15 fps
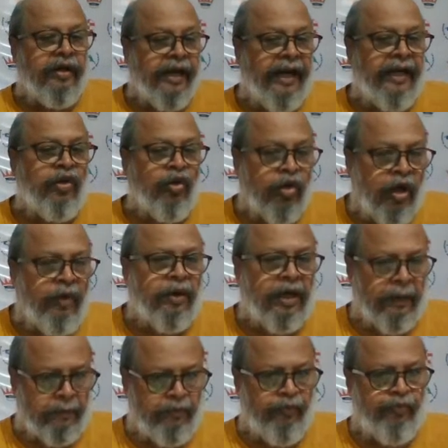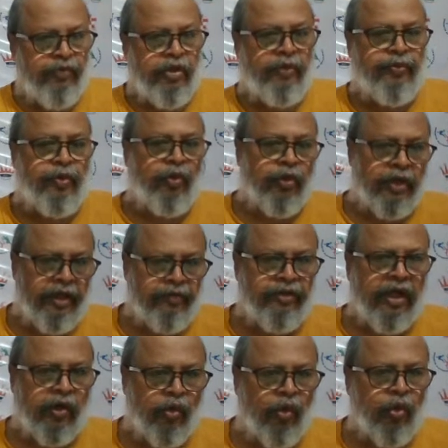Trying to cover up. If you give
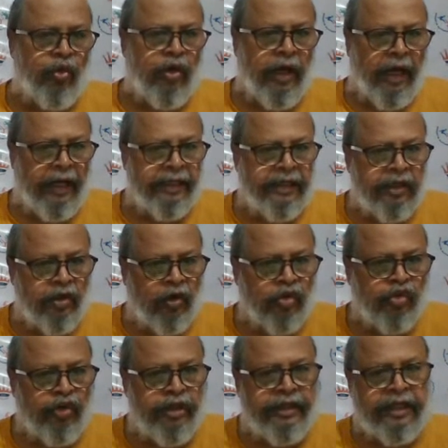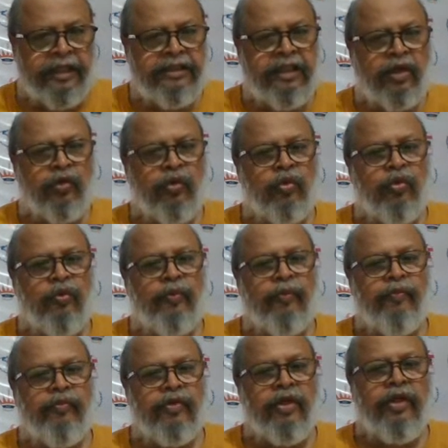the rook, I can also return the rook.
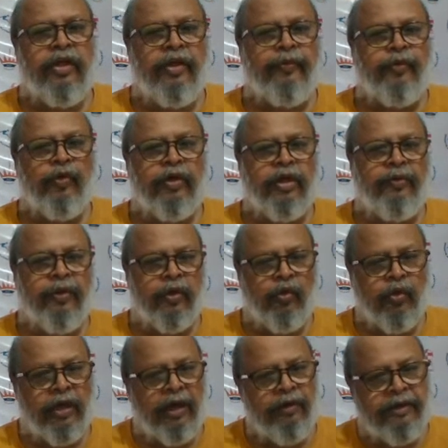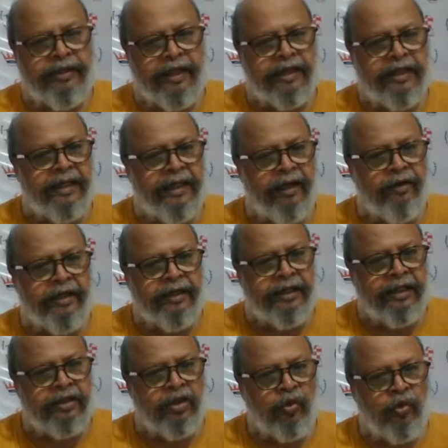If you give a rook, I will take and I will
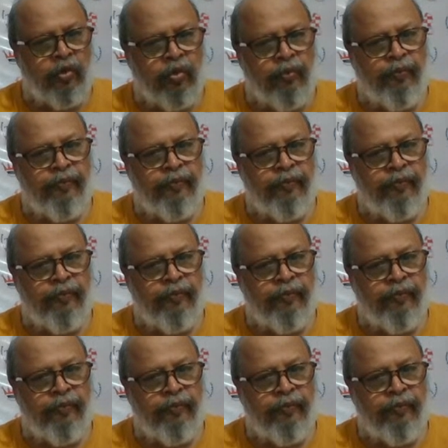return the rook.